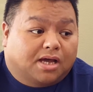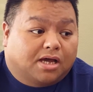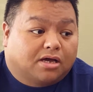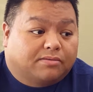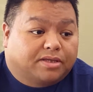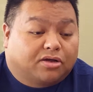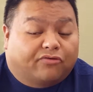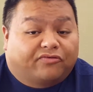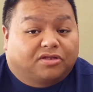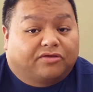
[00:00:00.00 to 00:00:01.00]
um, and
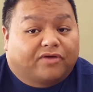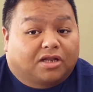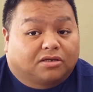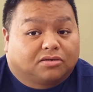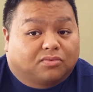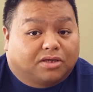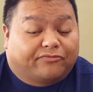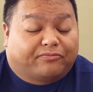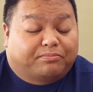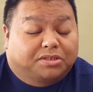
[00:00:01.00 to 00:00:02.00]
hopefully you've had a good week
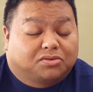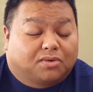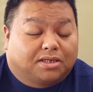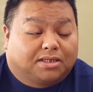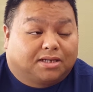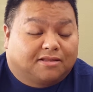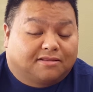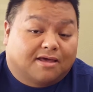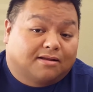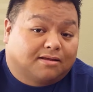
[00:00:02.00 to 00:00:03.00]
between
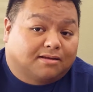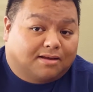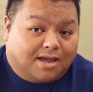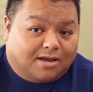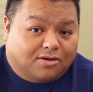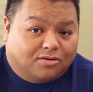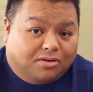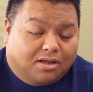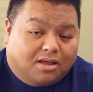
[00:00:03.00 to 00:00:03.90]
then and now.